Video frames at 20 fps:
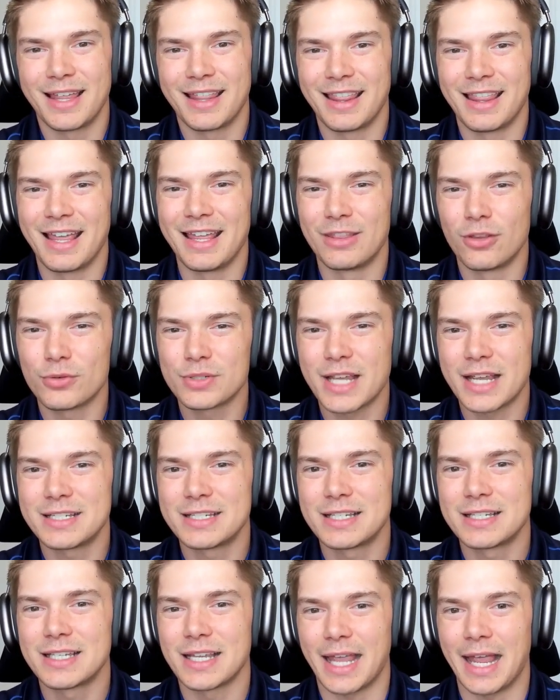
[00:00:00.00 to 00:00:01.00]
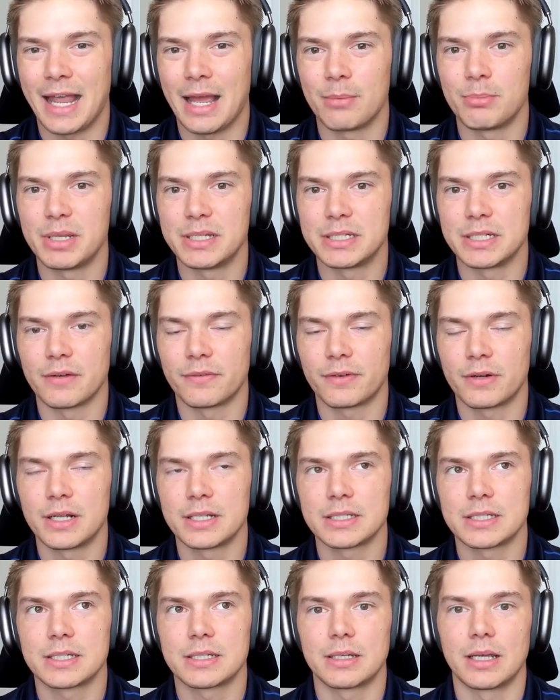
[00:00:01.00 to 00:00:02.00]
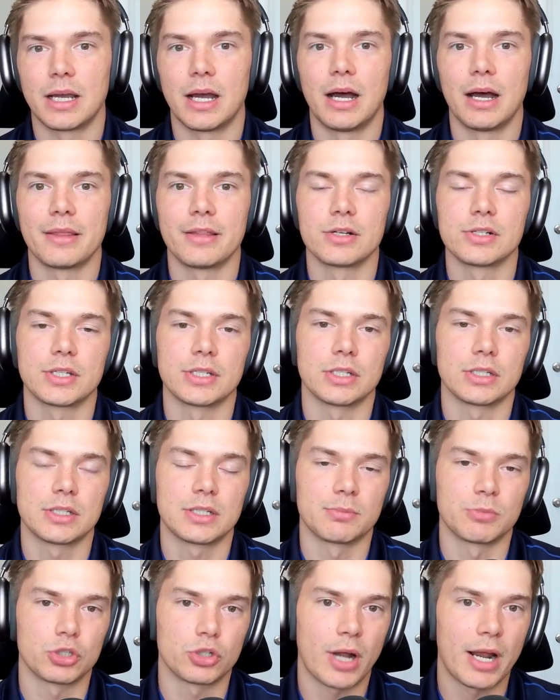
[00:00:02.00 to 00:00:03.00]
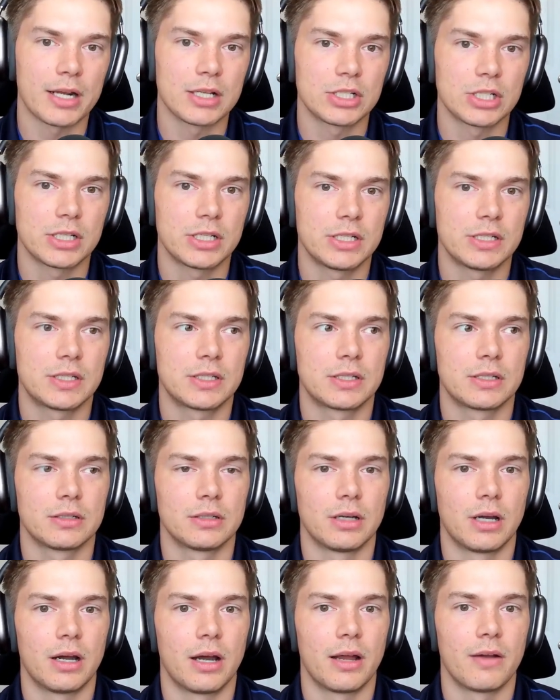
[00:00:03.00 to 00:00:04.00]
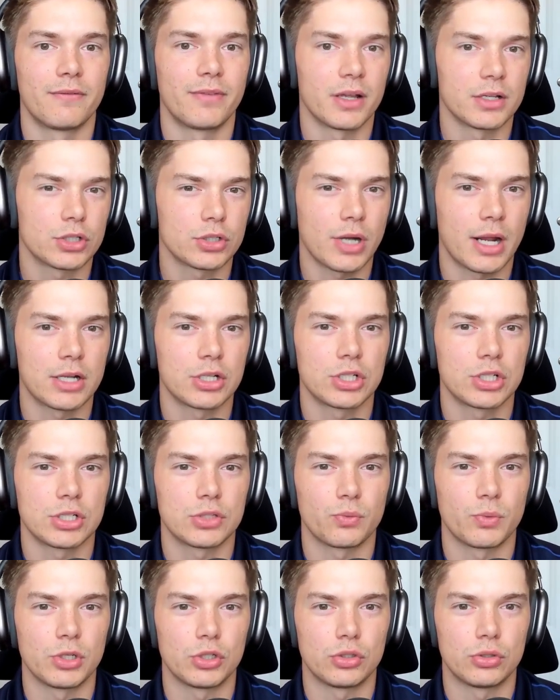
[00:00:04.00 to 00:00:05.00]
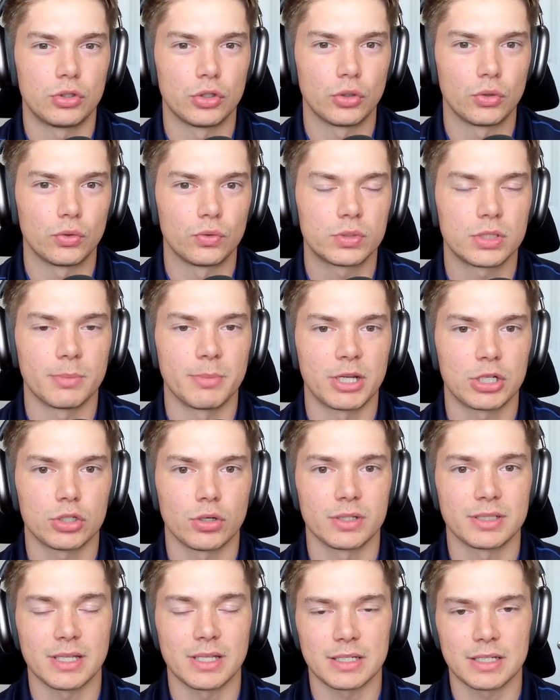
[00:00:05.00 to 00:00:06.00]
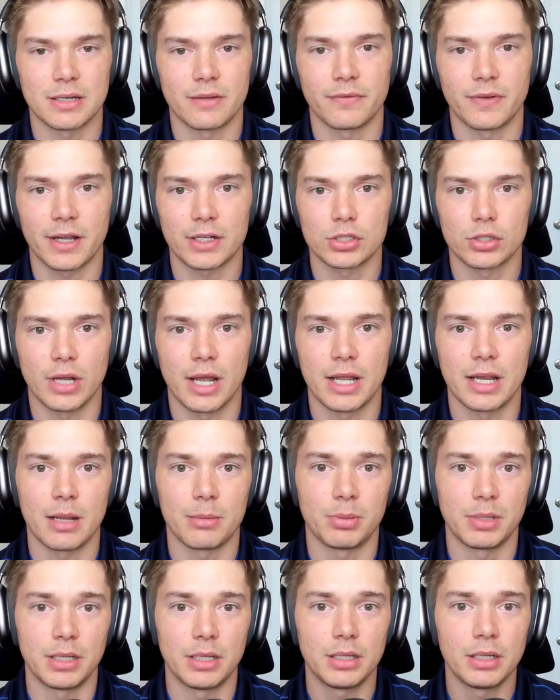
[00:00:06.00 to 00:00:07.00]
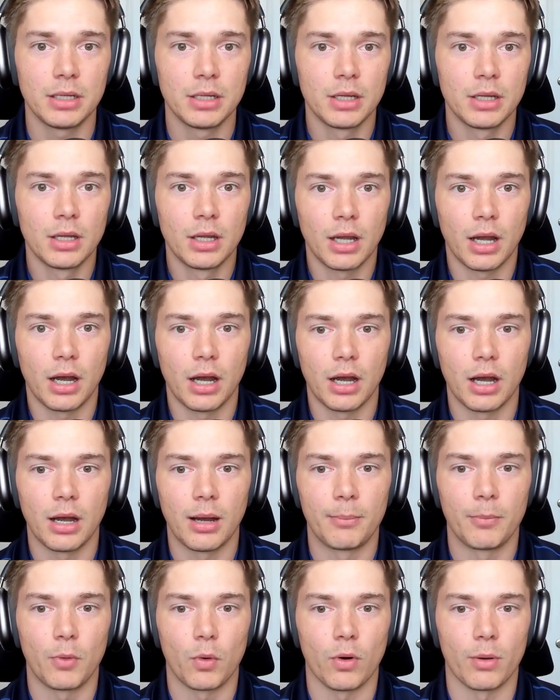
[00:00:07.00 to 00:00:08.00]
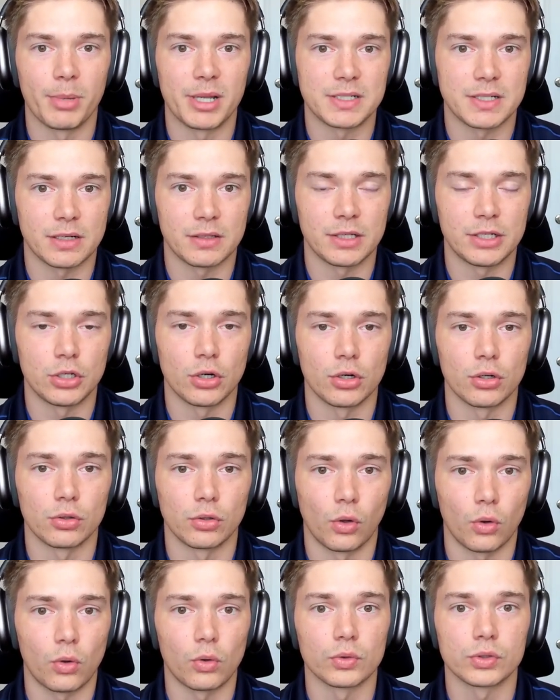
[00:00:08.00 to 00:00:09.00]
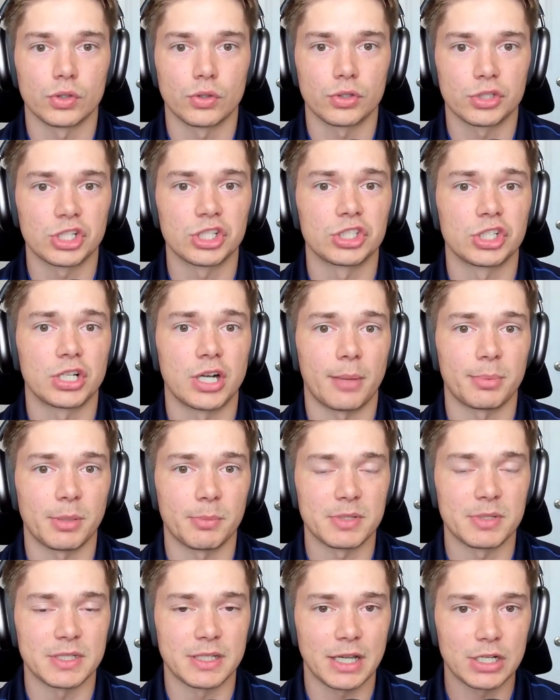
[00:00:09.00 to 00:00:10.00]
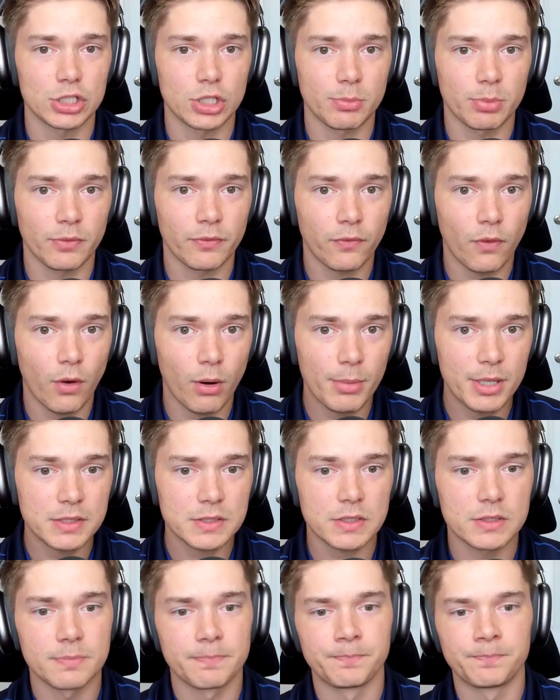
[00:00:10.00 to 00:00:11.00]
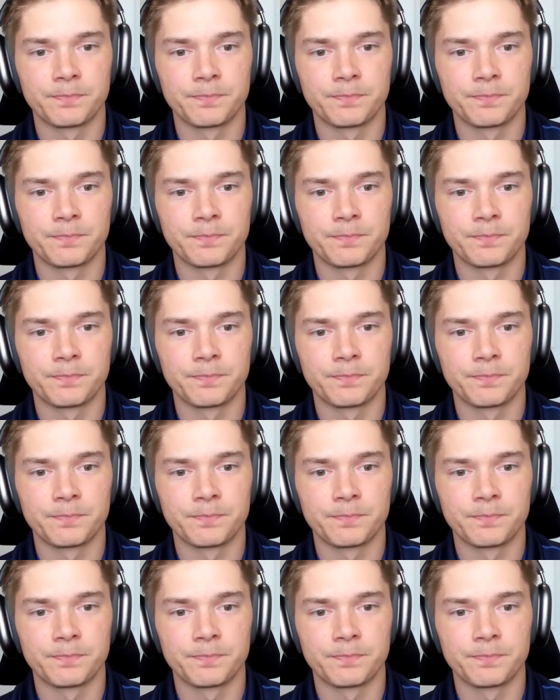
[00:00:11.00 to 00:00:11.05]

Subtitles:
in those cases, it can be different. There's some strategies, advanced strategies we do to make sure it doesn't affect your NAP or basically your local search engine optimization performance.